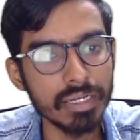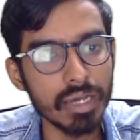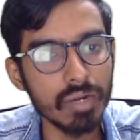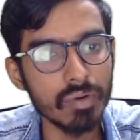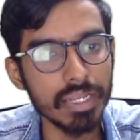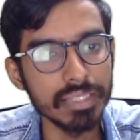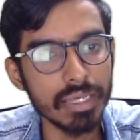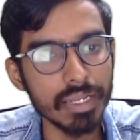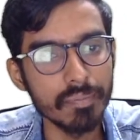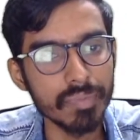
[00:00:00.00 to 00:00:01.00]
Dot only,
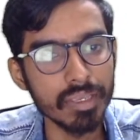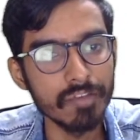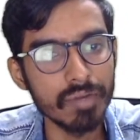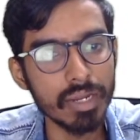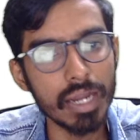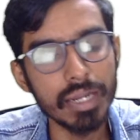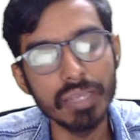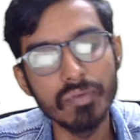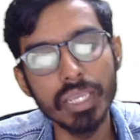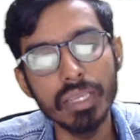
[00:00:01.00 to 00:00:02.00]
sorry, f dot
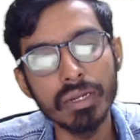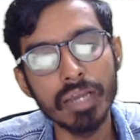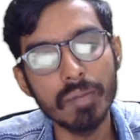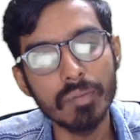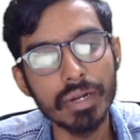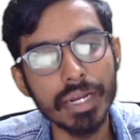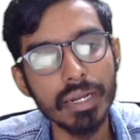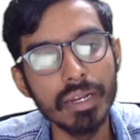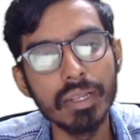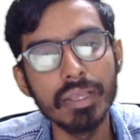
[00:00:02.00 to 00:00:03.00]
dv dot product,
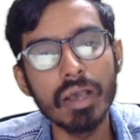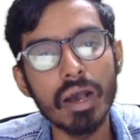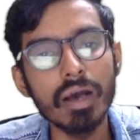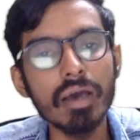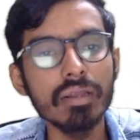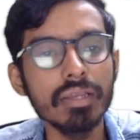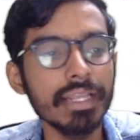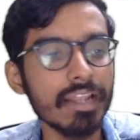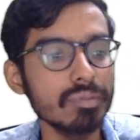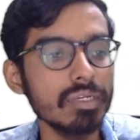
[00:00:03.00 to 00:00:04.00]
or it
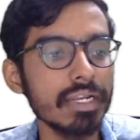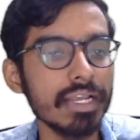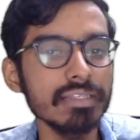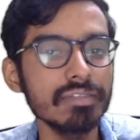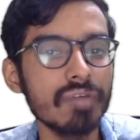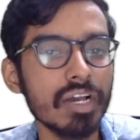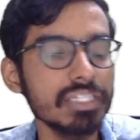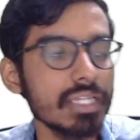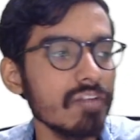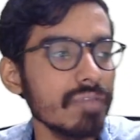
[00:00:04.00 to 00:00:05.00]
can also written as
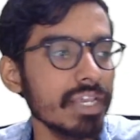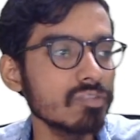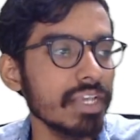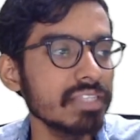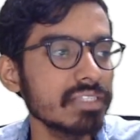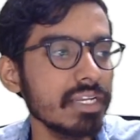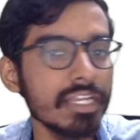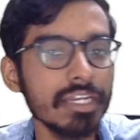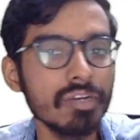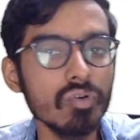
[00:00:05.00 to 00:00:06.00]
function of xyz
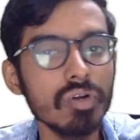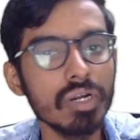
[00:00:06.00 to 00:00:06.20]
into